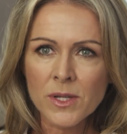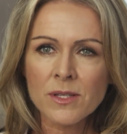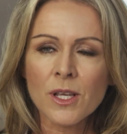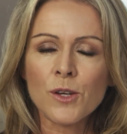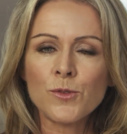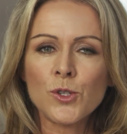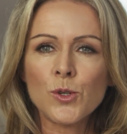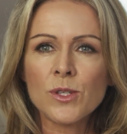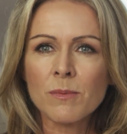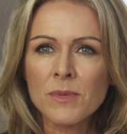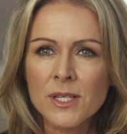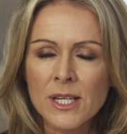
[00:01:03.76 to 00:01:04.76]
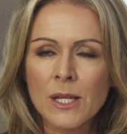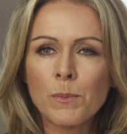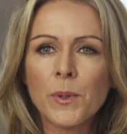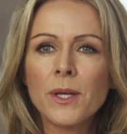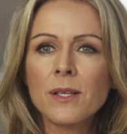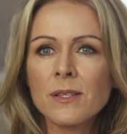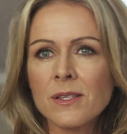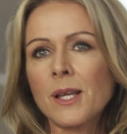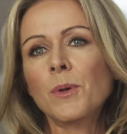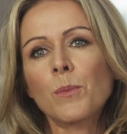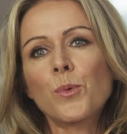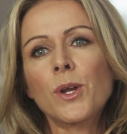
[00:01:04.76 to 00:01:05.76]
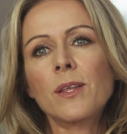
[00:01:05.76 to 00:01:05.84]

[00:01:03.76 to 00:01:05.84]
to myself to do some deep stomach